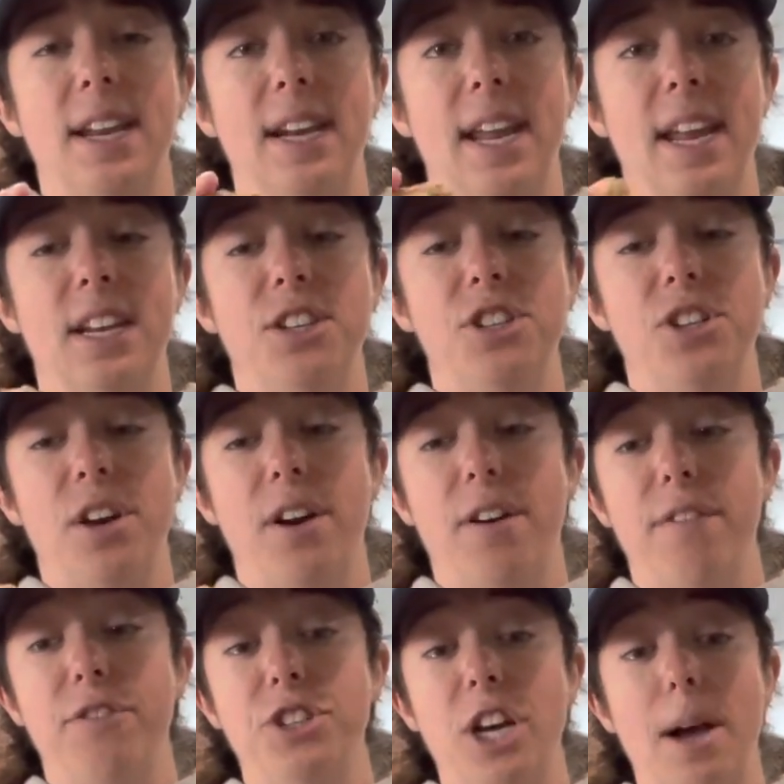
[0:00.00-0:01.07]
1 inch
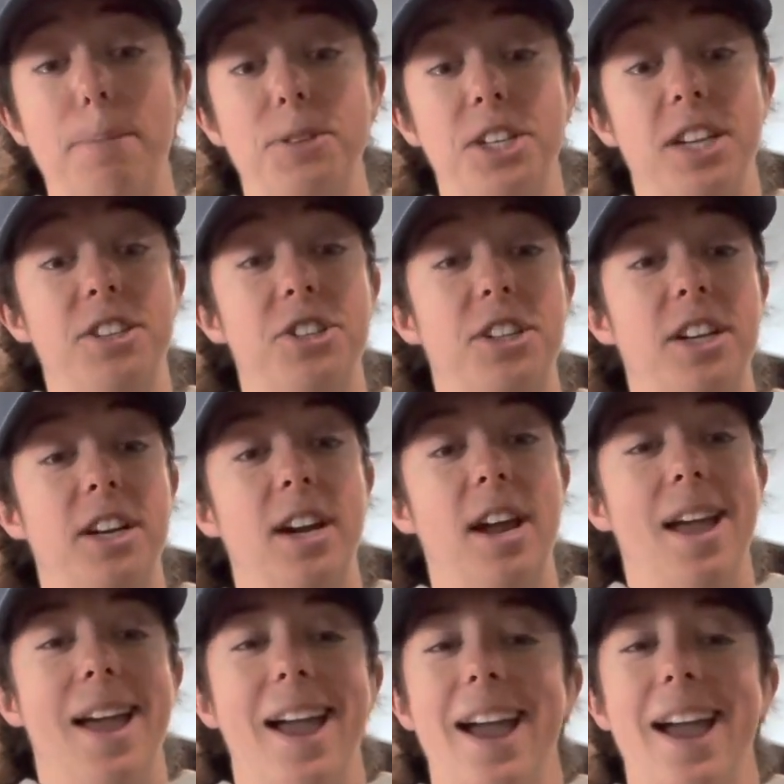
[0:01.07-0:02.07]
of chopped ginger.